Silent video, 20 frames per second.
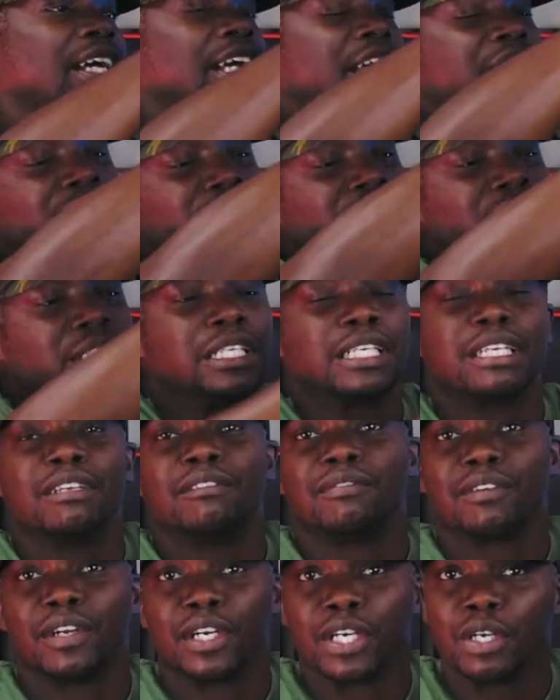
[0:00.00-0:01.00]
if you're looking
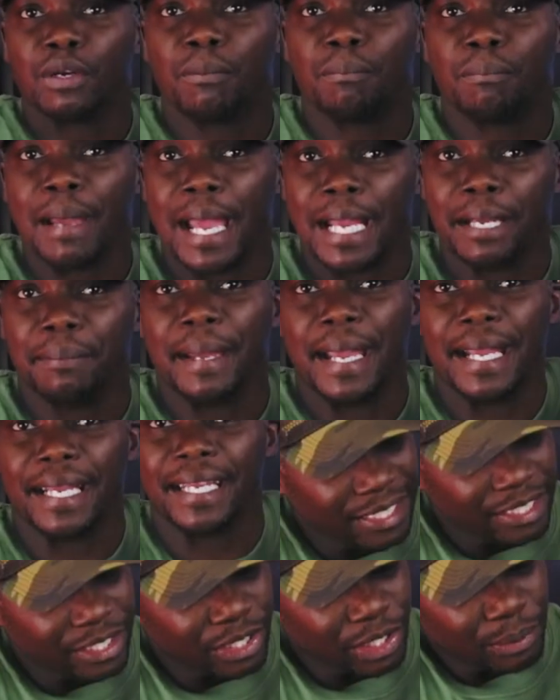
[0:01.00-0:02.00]
for a good
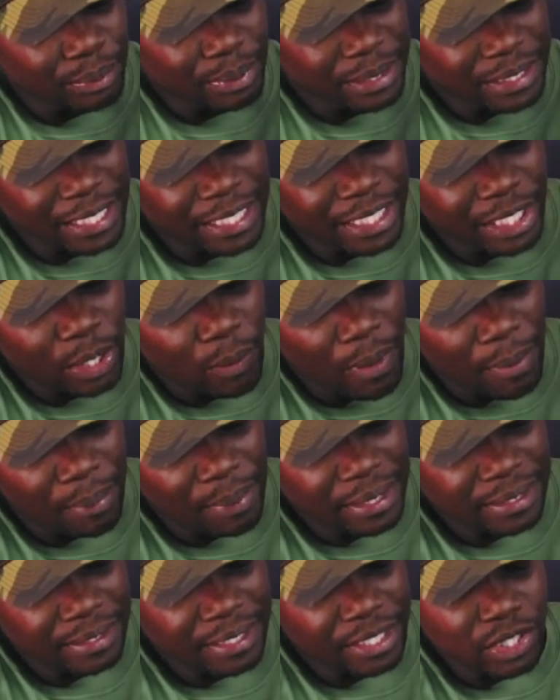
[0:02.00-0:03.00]
backpack that's going to protect your
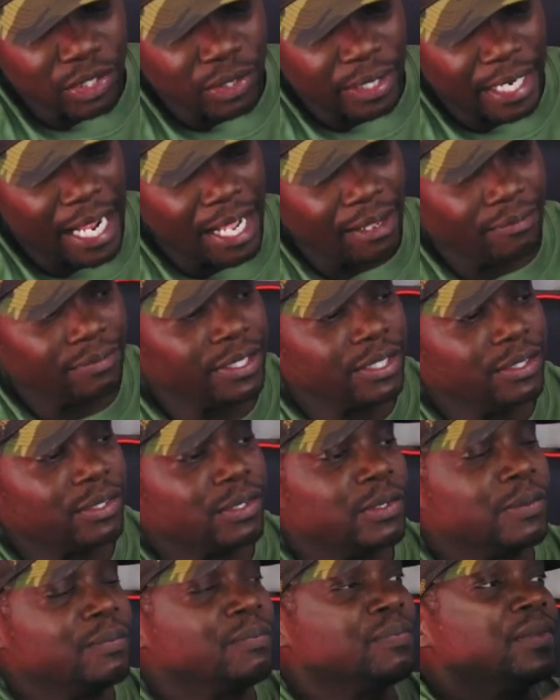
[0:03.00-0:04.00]
weapons, and you can have
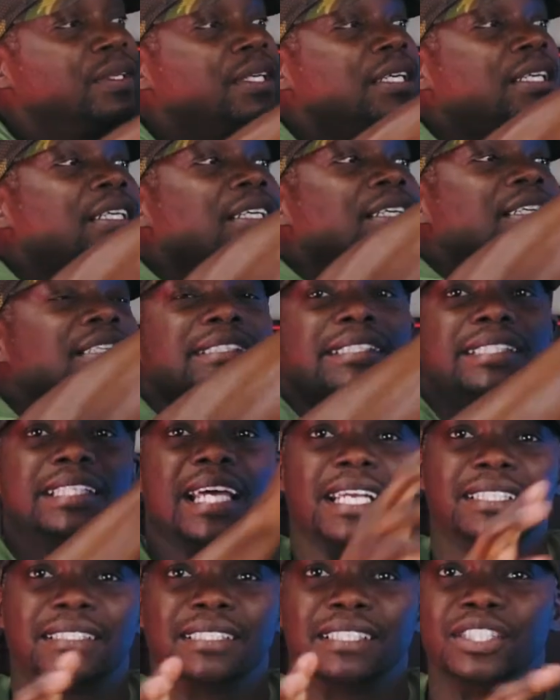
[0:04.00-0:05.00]
little
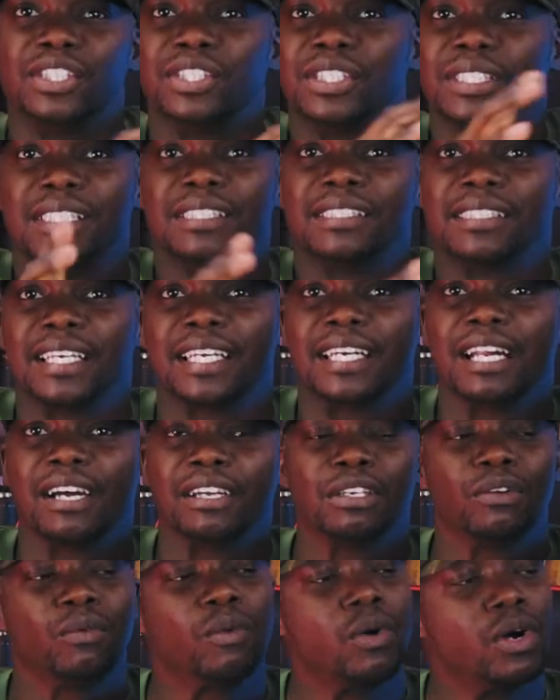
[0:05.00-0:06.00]
slots and you can design how
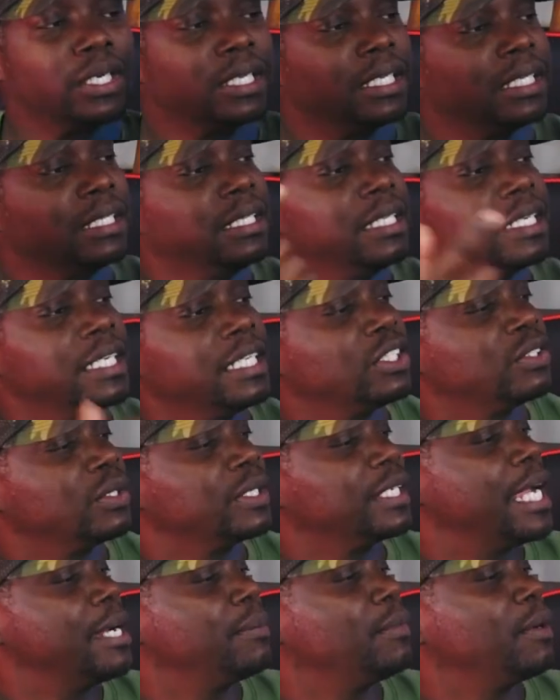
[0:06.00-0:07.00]
you want, look into a
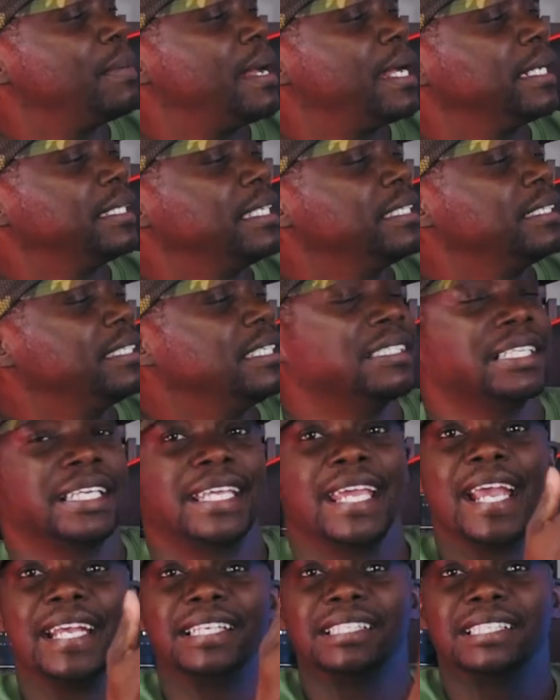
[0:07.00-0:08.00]
camera bag. This is a
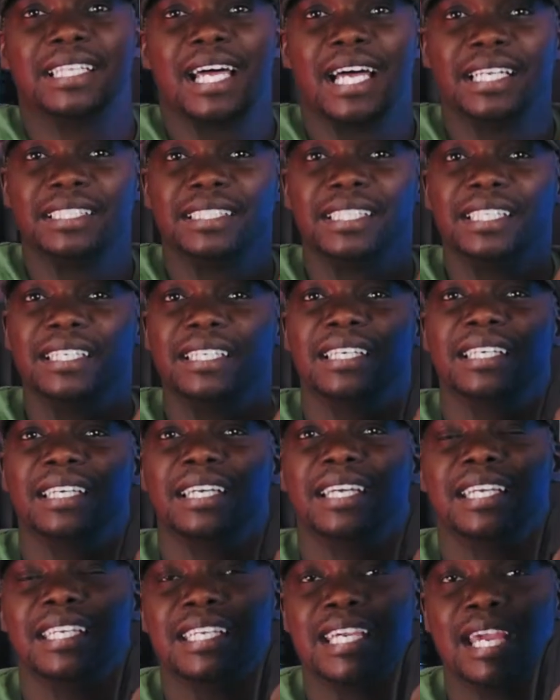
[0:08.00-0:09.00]
Case Logic
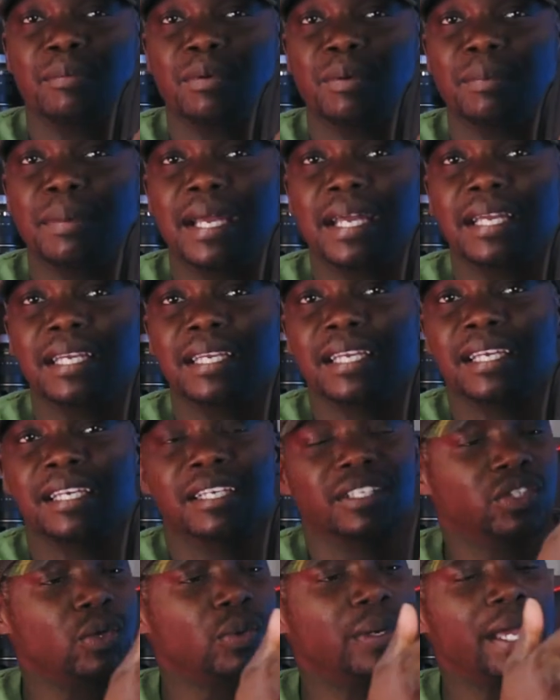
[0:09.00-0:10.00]
camera bag.
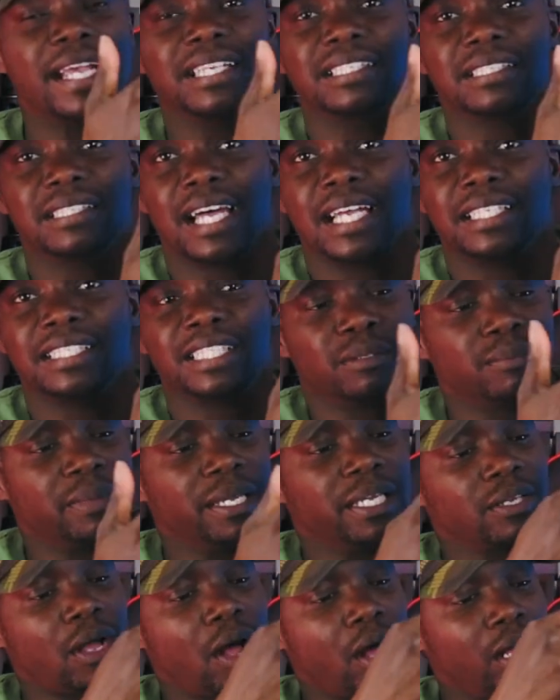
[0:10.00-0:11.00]
So Case Logic
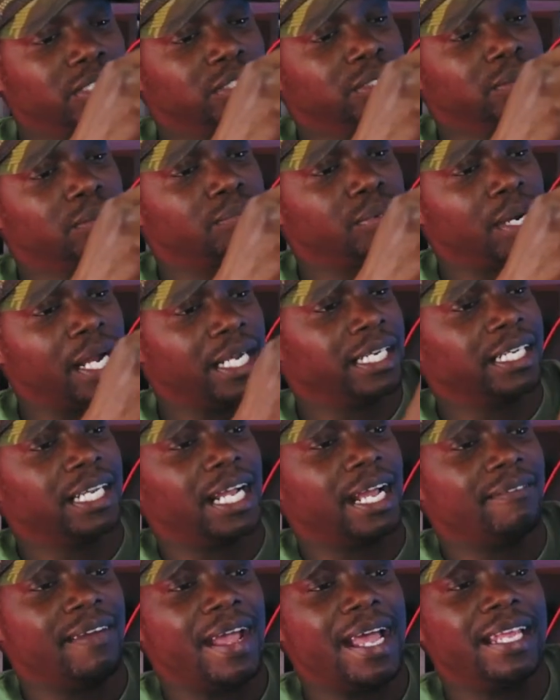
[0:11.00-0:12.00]
make awesome product.
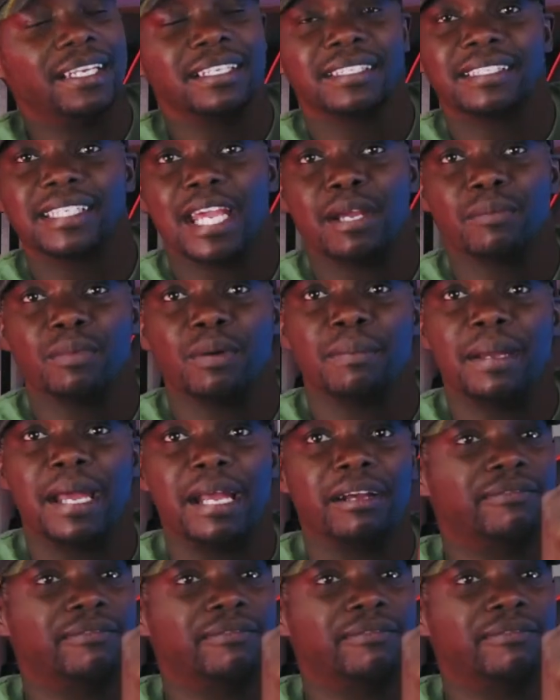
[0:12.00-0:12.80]
I've had this camera bag